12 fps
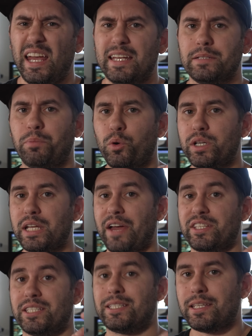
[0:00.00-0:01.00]
It's important to have
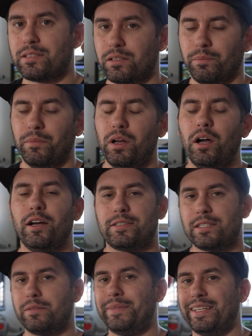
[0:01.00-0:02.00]
a system
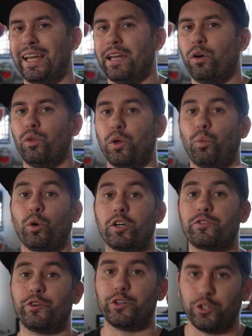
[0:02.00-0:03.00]
that not only works
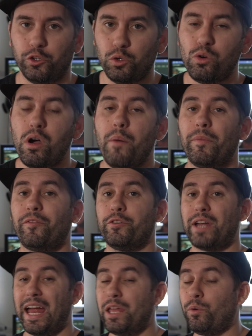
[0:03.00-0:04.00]
for you, but for
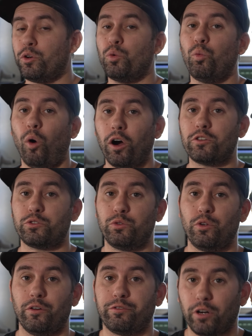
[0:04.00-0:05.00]
anyone who walks through
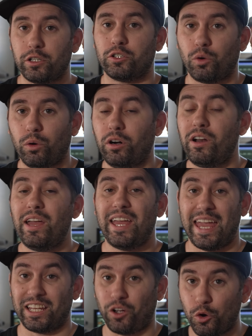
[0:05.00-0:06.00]
their front door
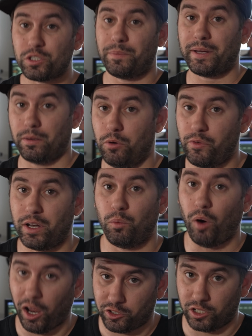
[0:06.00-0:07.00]
and goes to pick a movie to
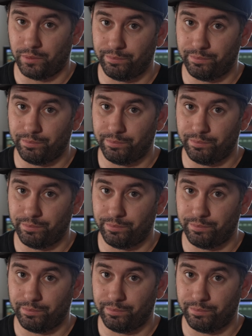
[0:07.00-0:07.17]
watch it.